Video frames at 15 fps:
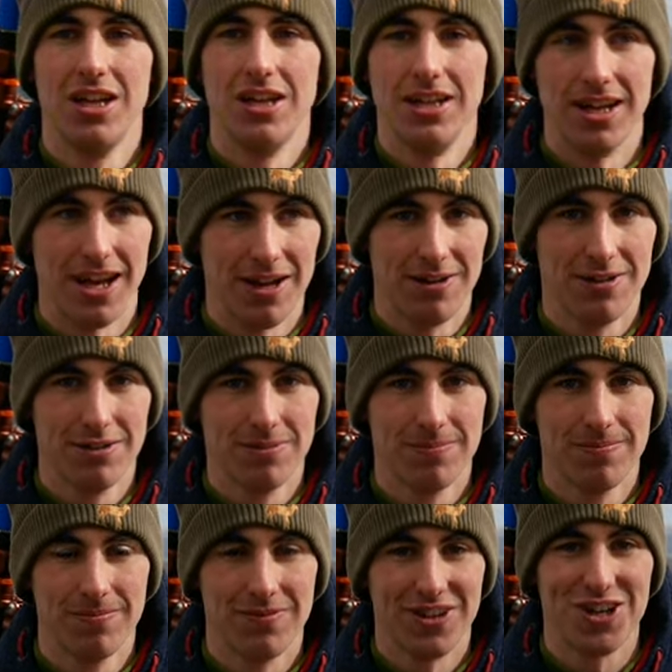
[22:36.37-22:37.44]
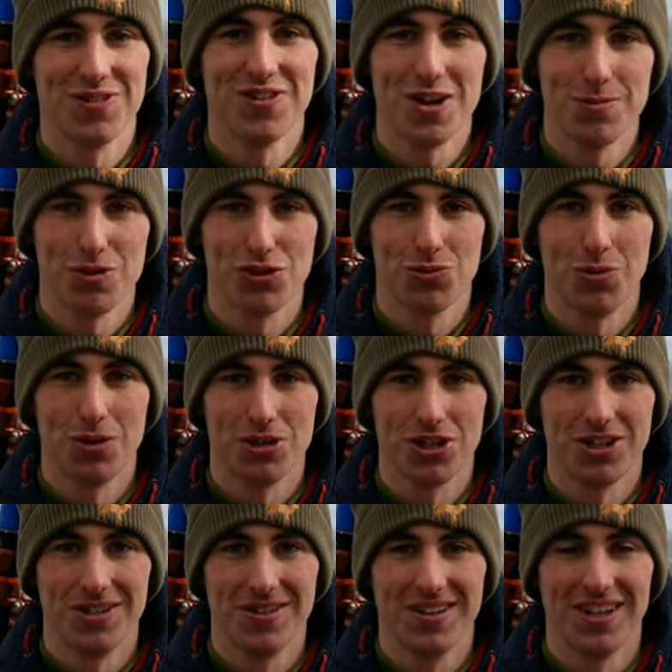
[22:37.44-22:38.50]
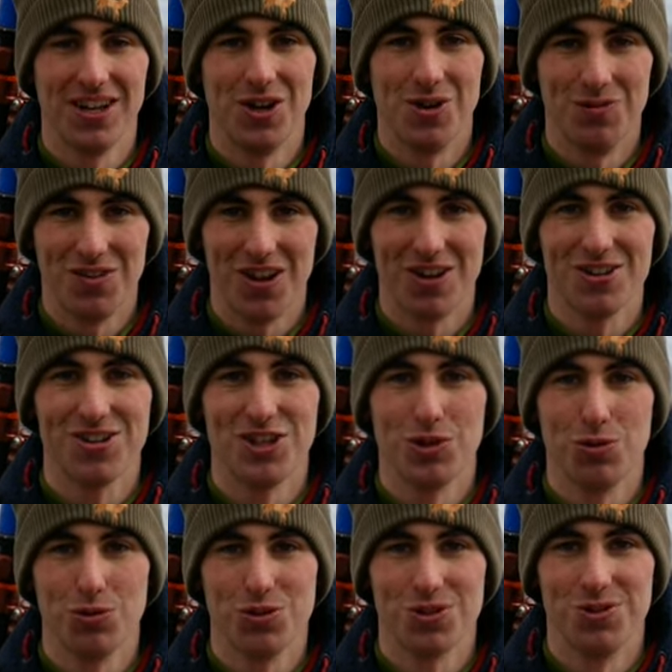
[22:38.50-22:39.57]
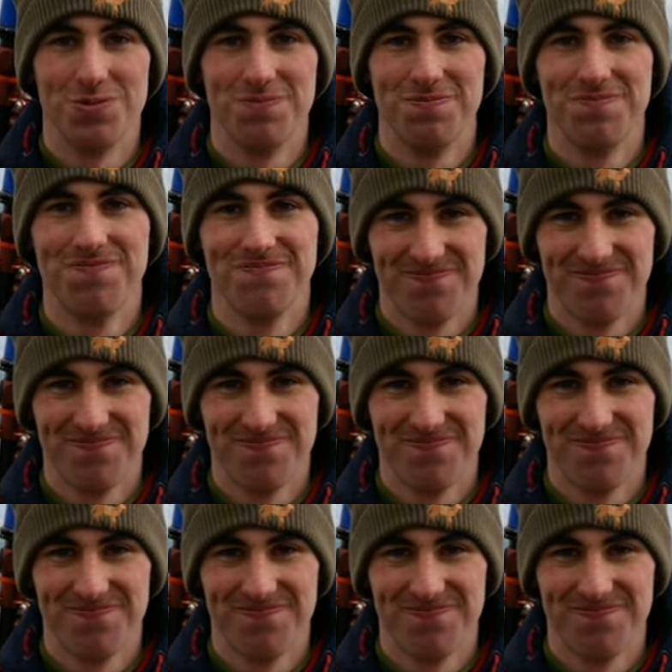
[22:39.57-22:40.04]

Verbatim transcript: Yeah, thank you very much for watching. Hopefully, I'll see you all soon.